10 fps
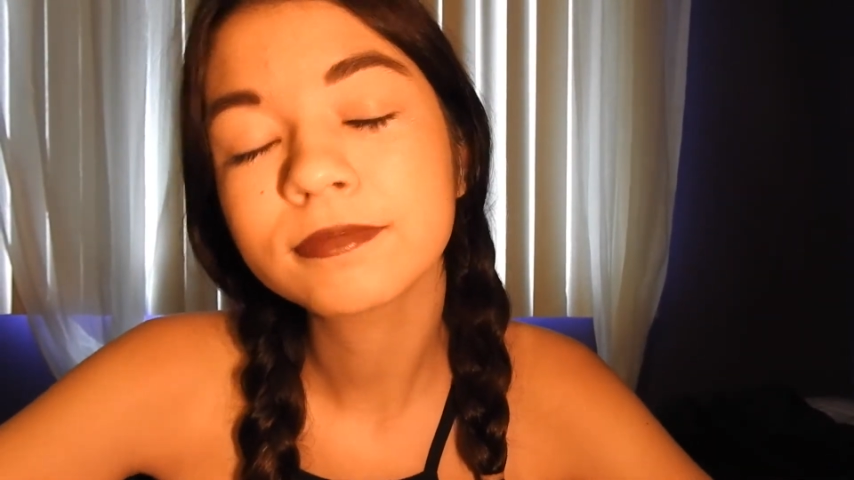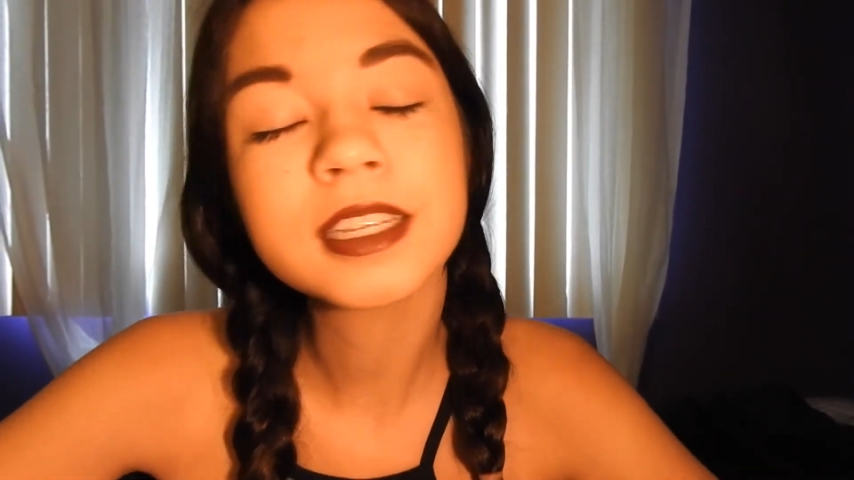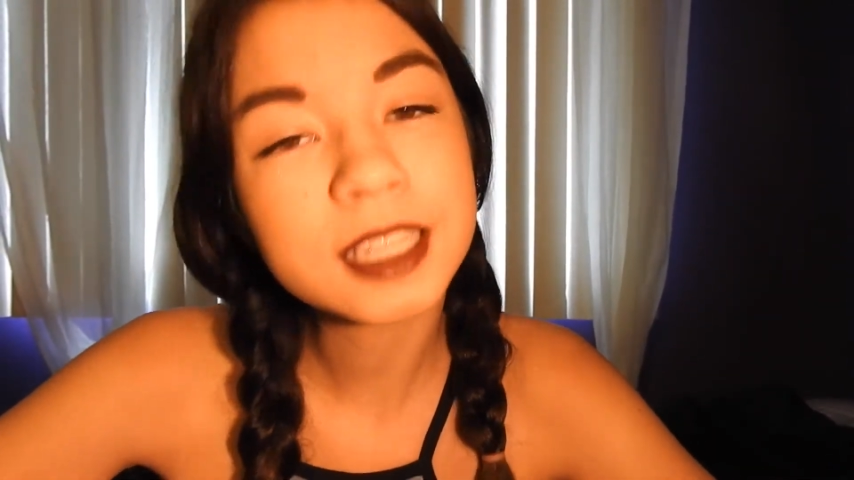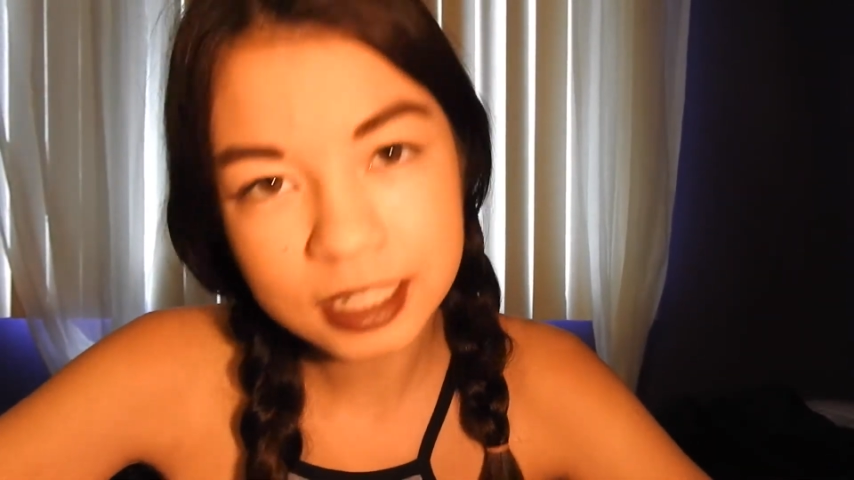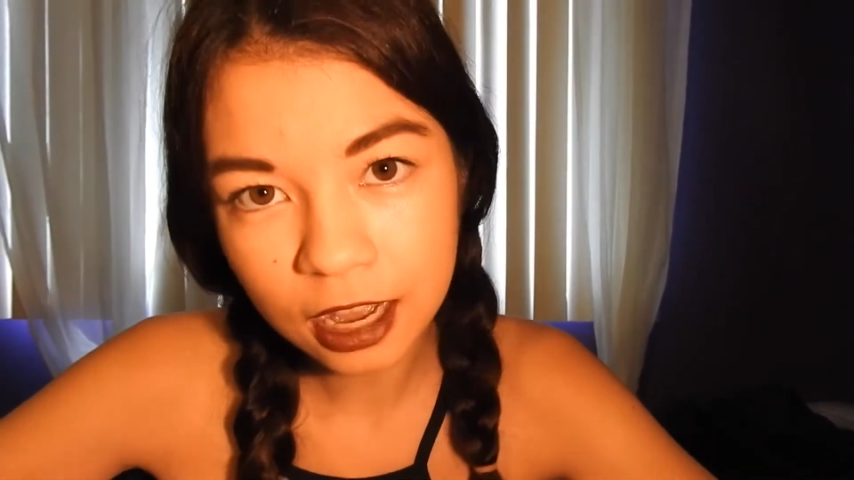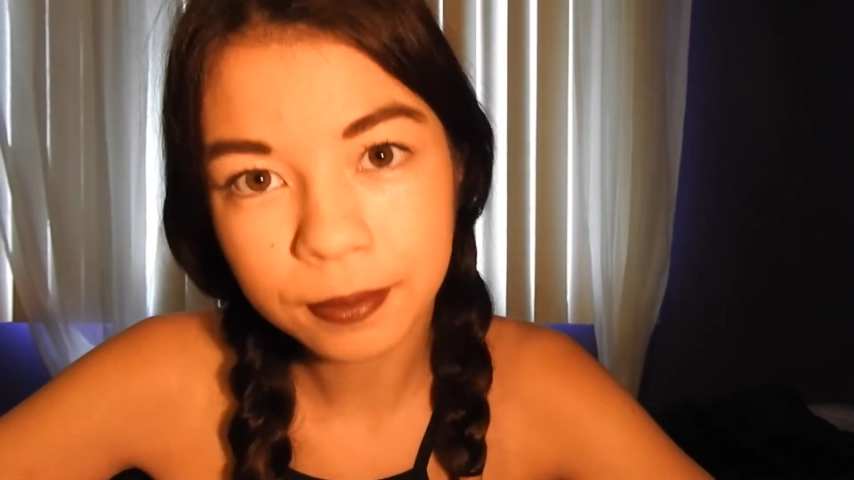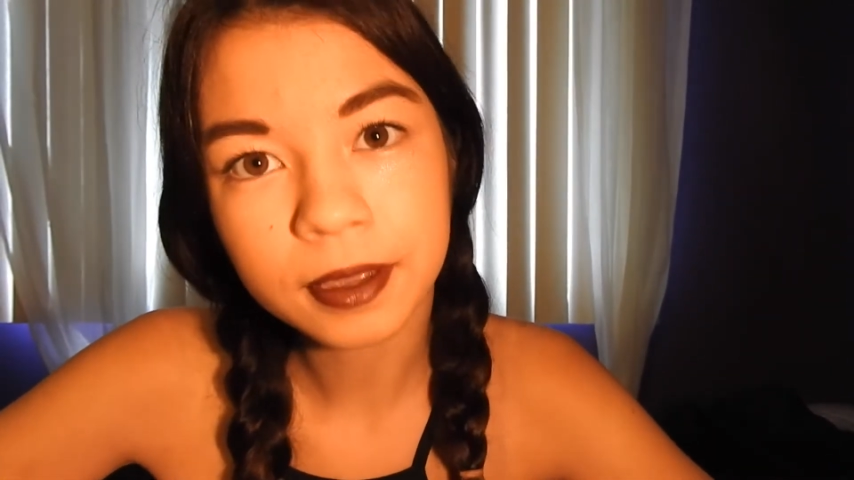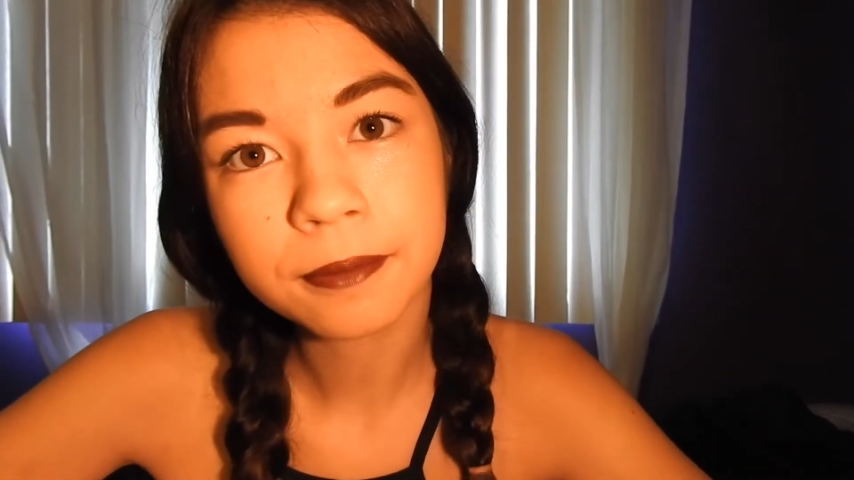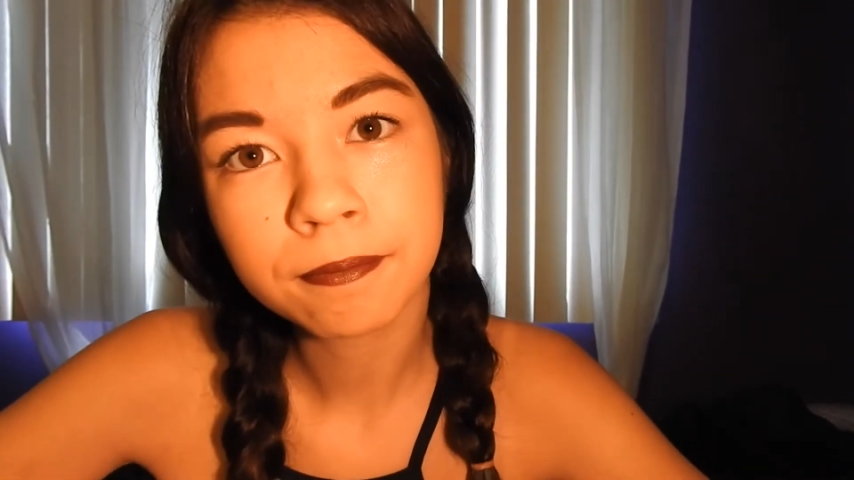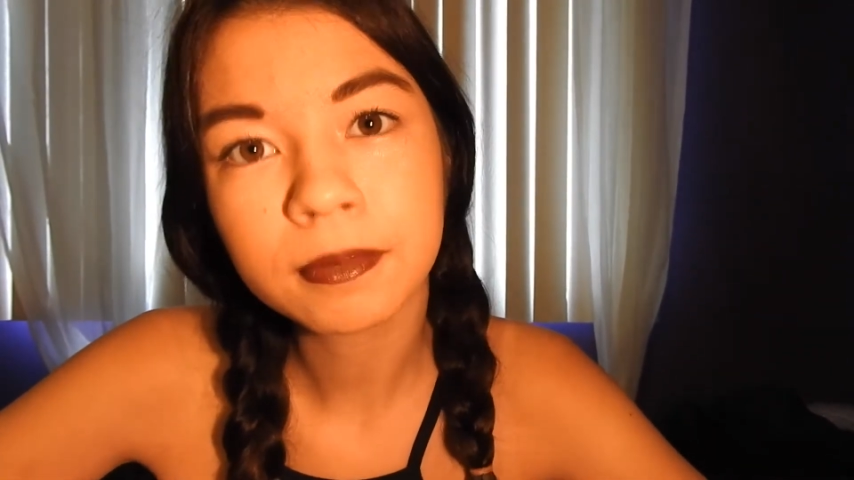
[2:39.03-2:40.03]
Please tell
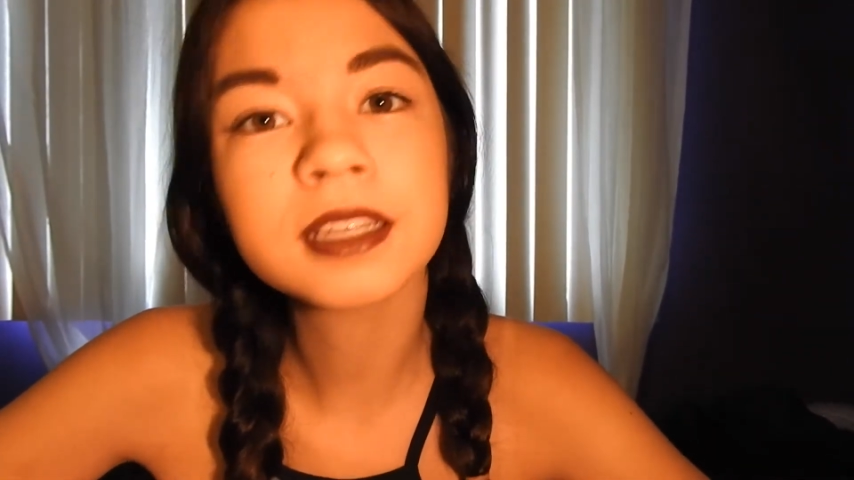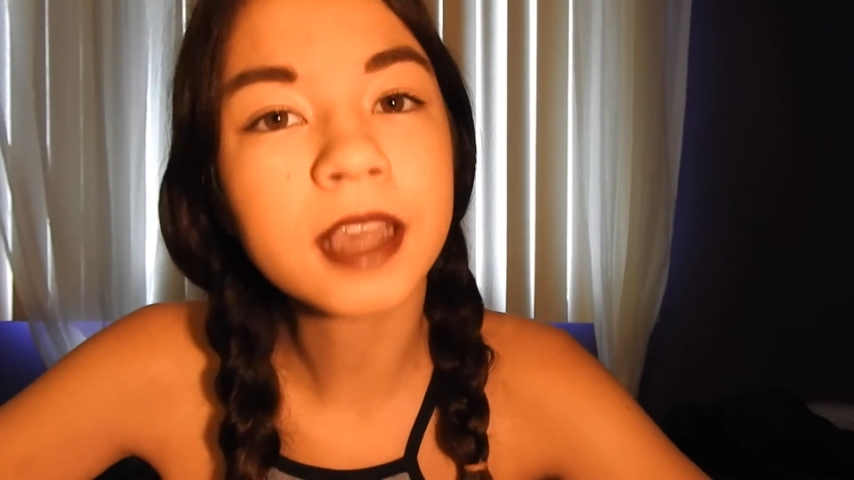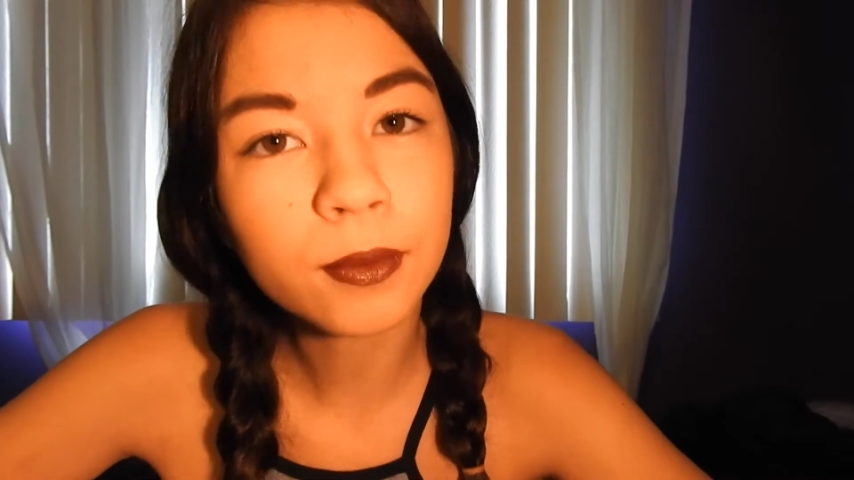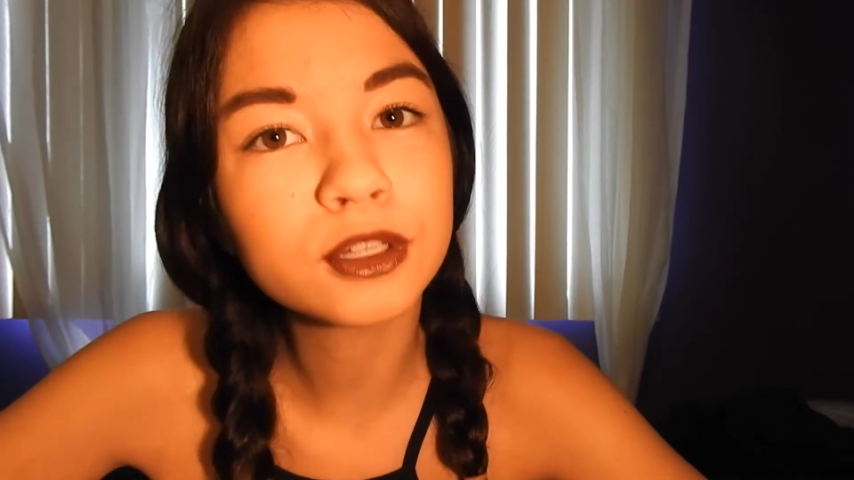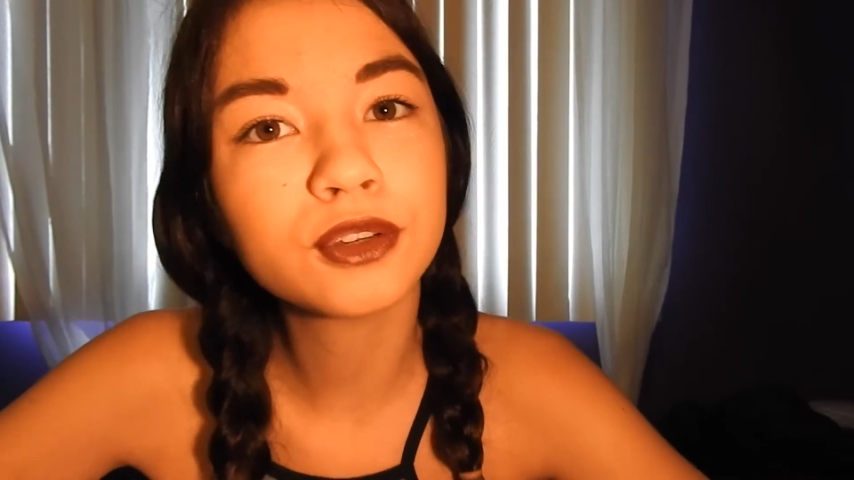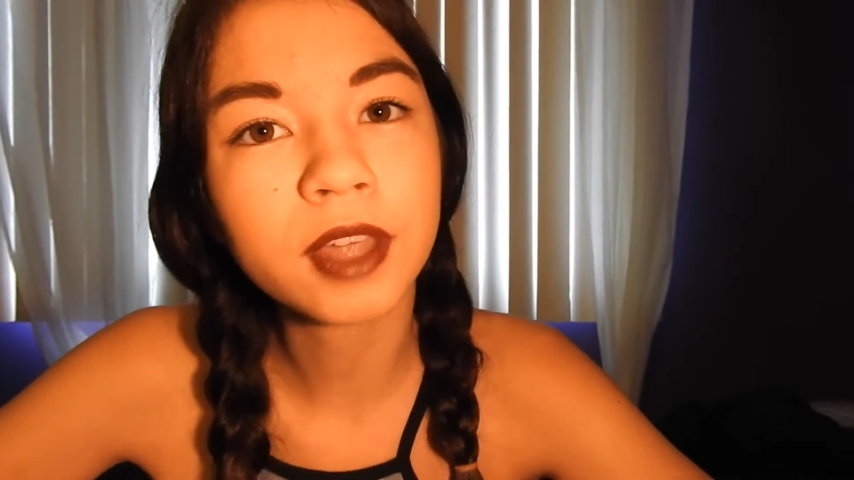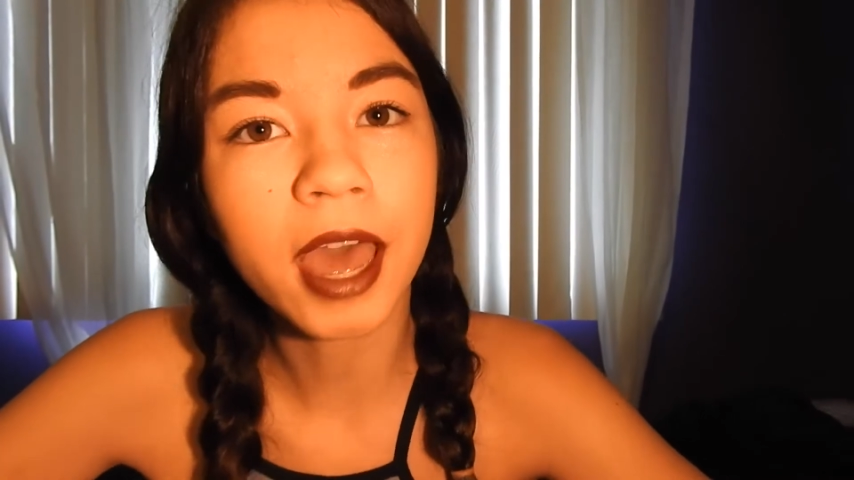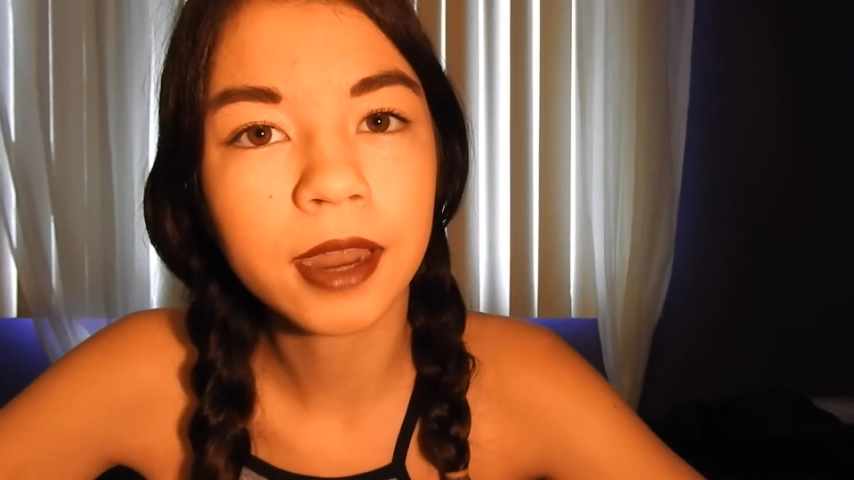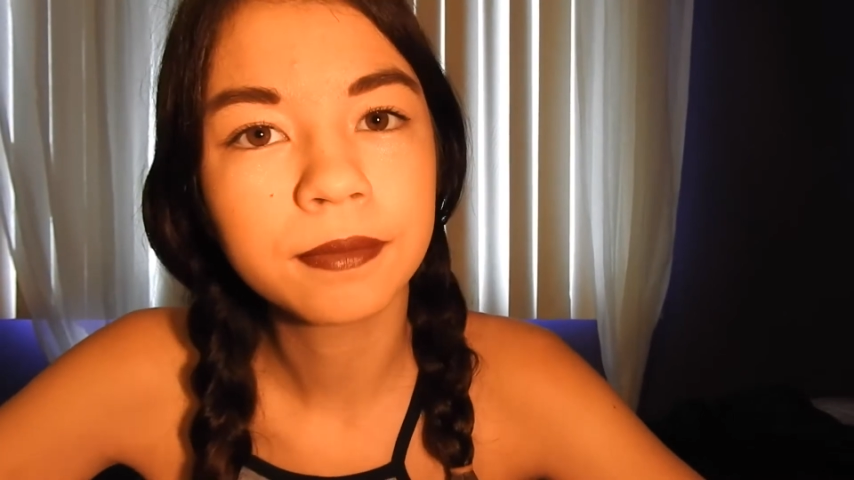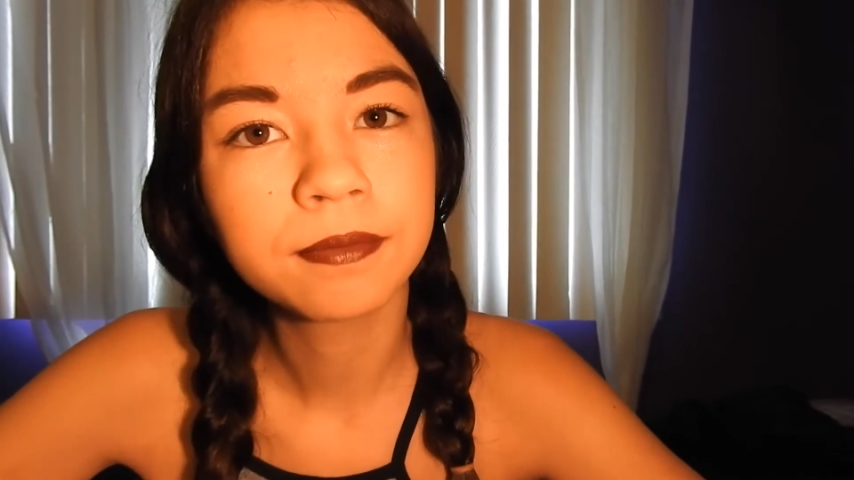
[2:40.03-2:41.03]
me, because I will do
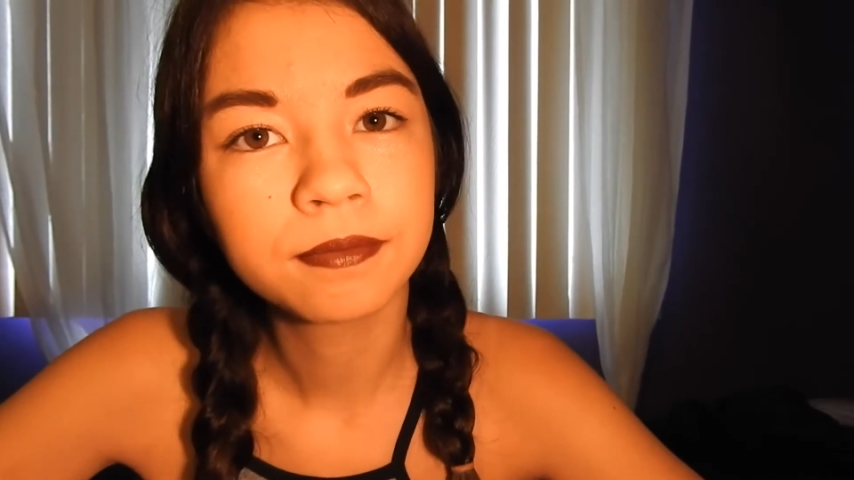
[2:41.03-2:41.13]
that.